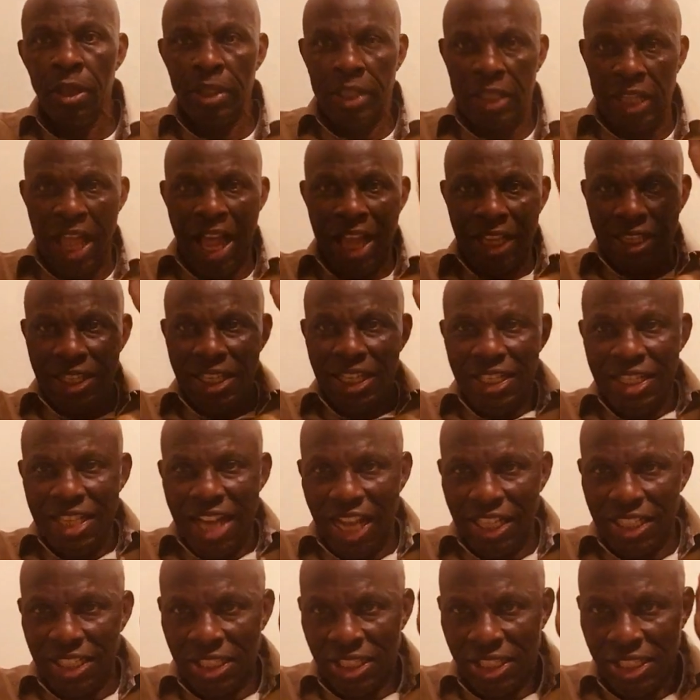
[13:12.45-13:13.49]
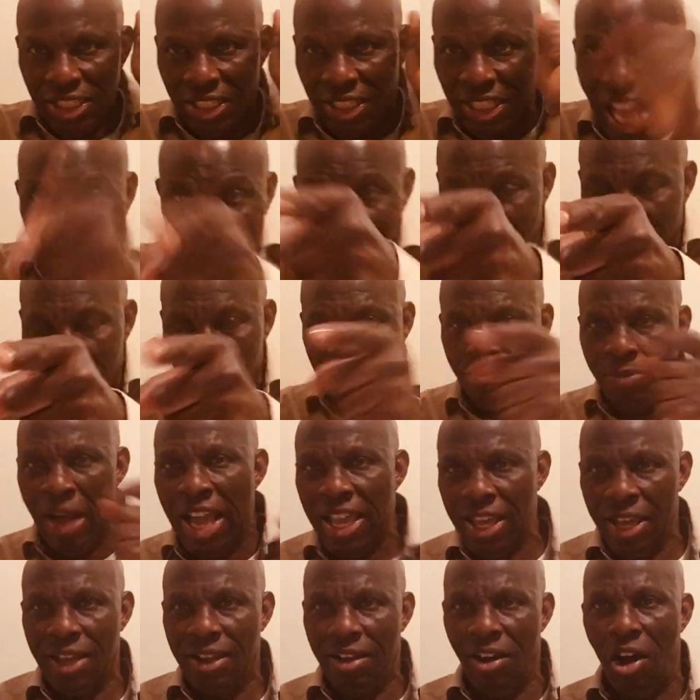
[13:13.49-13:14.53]
Lot did not sent by
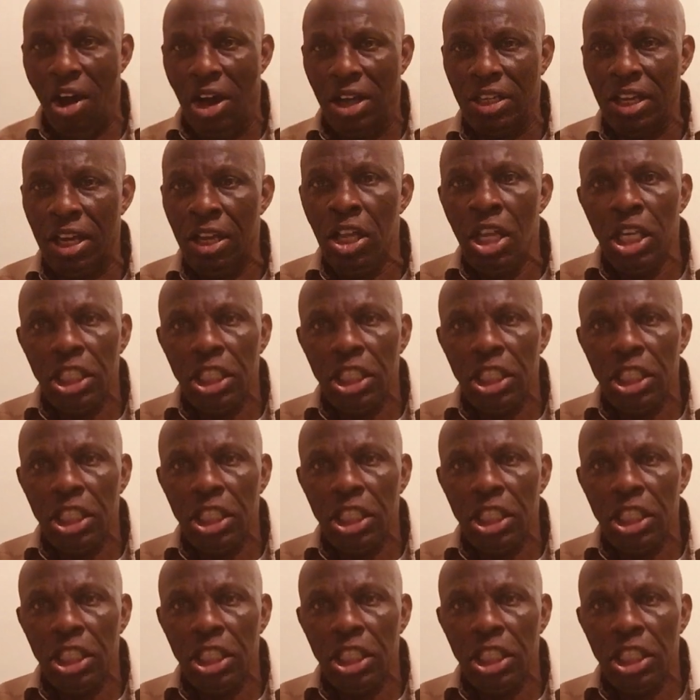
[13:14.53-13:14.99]
God.